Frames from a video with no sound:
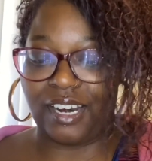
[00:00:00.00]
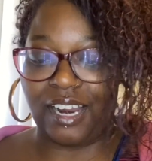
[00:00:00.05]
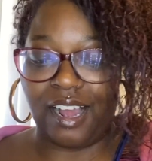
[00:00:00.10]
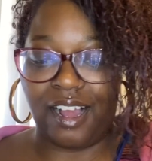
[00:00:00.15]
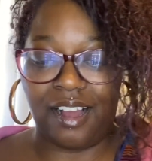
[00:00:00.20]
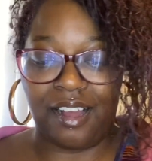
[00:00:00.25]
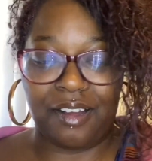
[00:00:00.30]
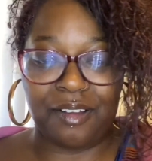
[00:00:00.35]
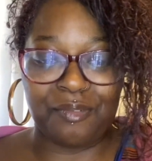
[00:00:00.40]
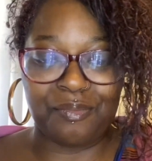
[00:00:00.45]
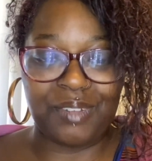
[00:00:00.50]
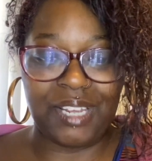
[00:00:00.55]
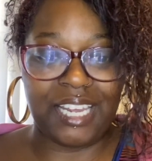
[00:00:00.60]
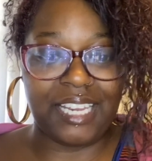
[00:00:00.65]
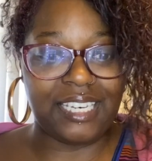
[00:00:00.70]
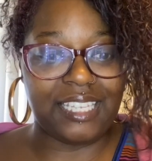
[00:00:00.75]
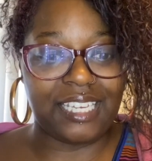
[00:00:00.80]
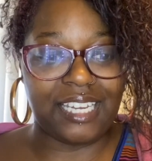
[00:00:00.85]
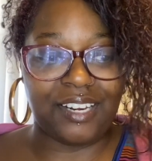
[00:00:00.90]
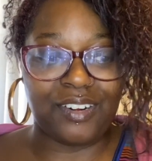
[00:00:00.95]

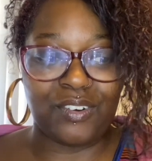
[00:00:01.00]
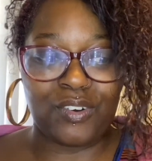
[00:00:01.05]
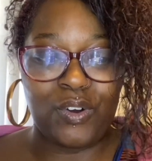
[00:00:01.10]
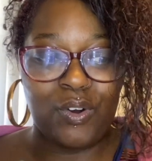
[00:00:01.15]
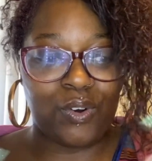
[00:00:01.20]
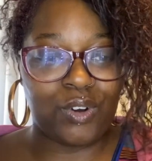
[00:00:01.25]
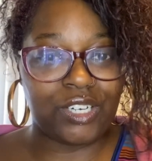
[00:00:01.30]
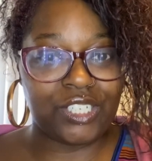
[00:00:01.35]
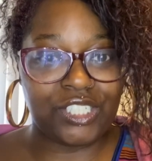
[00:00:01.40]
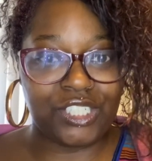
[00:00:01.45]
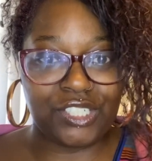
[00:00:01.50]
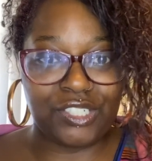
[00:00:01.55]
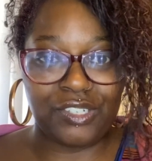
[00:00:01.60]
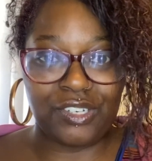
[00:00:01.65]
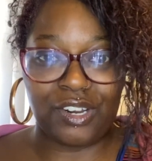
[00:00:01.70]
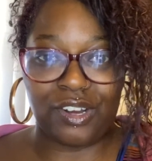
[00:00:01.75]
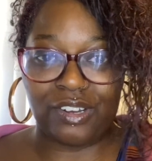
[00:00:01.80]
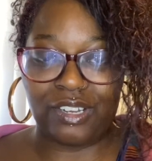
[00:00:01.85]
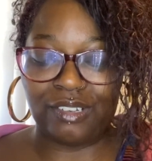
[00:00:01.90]
And then, of course, you know,